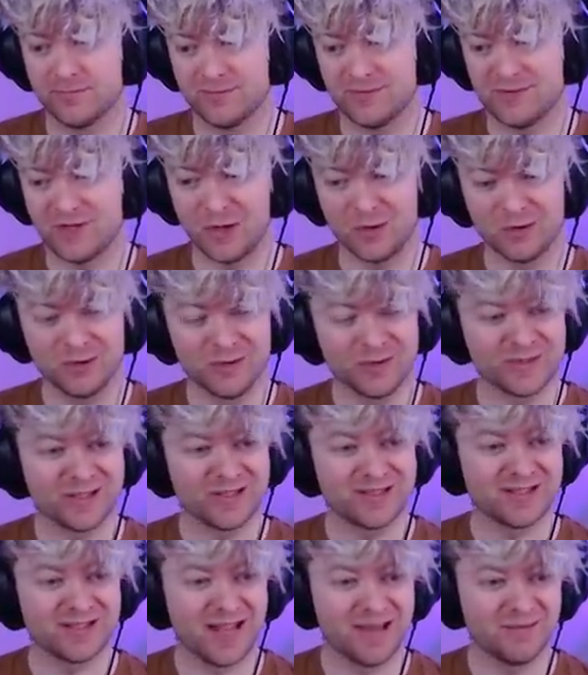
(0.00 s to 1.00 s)
Don't lose
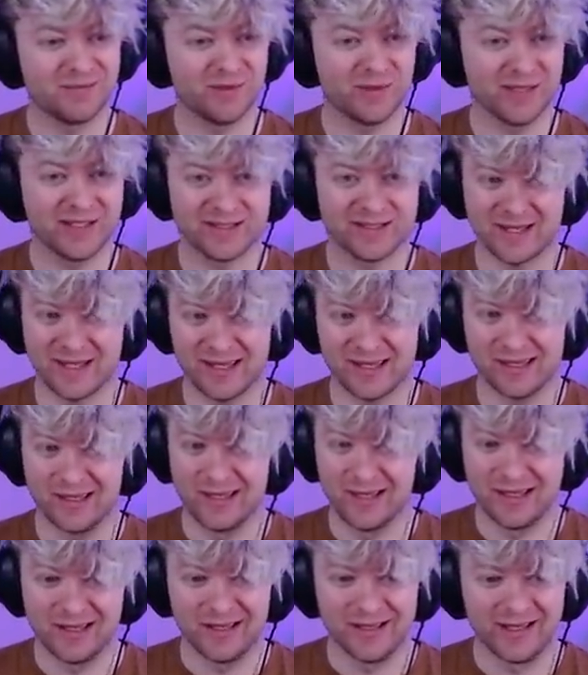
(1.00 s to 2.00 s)
on time, please. Hey,
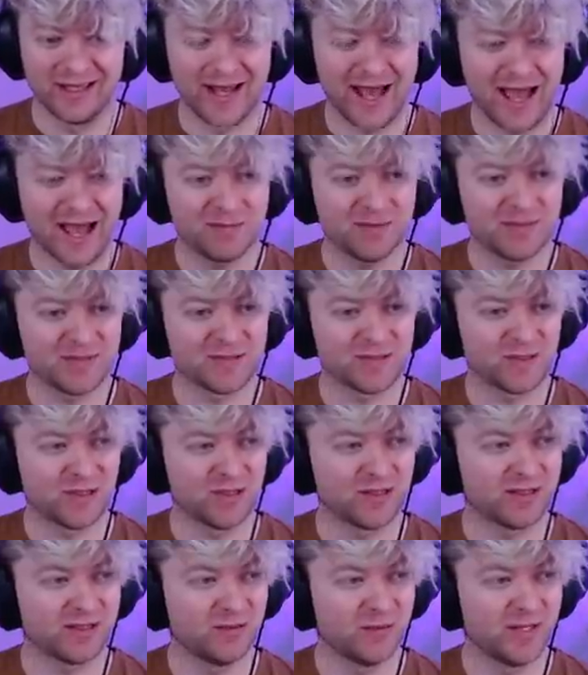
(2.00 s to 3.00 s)
it happens. You're
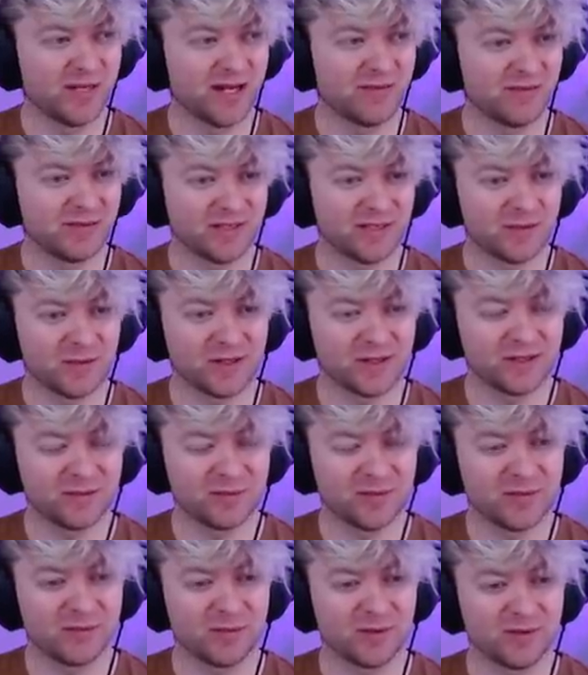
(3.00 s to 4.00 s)
not going to win every game. You're not going to
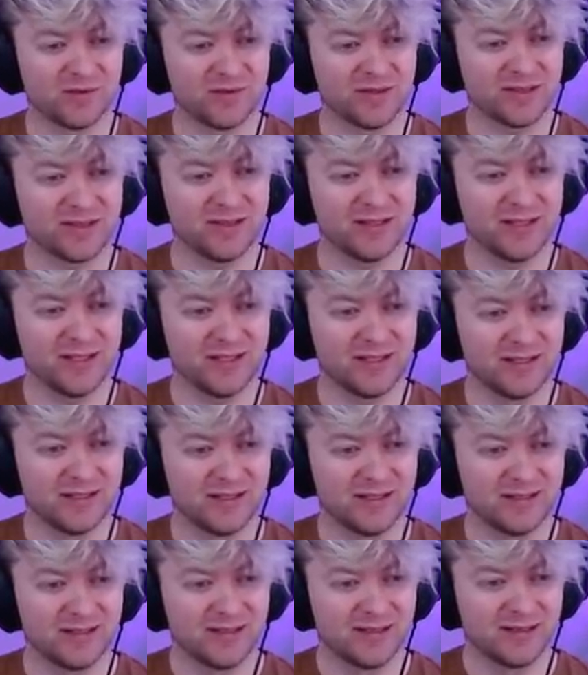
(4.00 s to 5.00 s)
play perfectly.
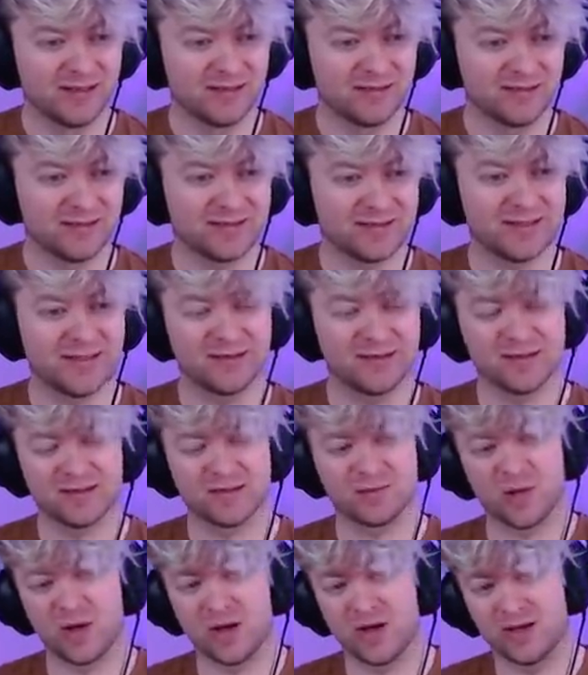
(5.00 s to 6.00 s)
Let's take this
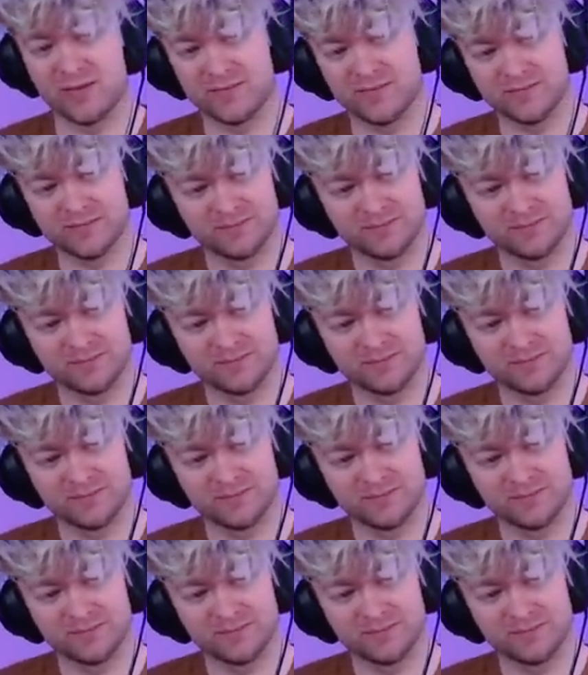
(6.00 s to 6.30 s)
pawn.